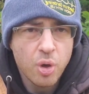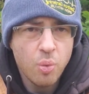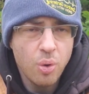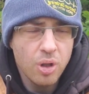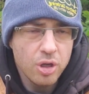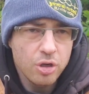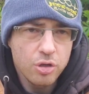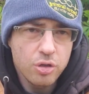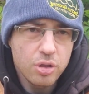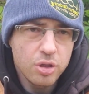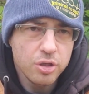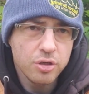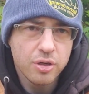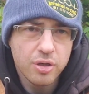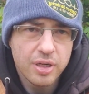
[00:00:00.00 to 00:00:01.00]
Well,
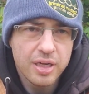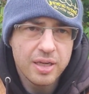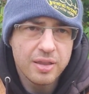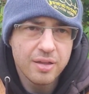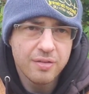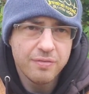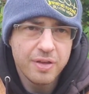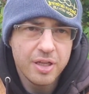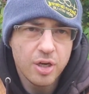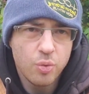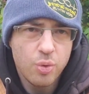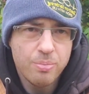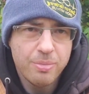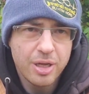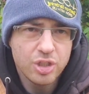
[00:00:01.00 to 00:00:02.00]
earlier in the video,
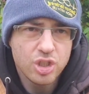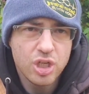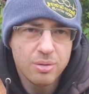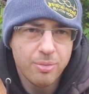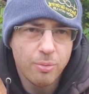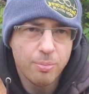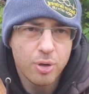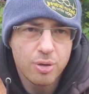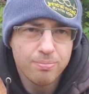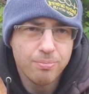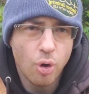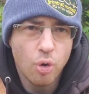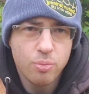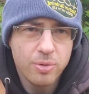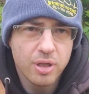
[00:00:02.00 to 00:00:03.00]
we mentioned about putting
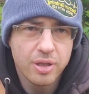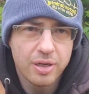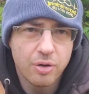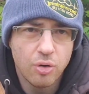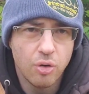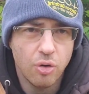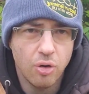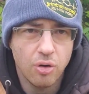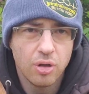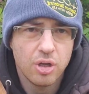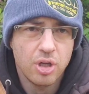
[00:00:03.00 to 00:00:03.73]
bone meal in a hole.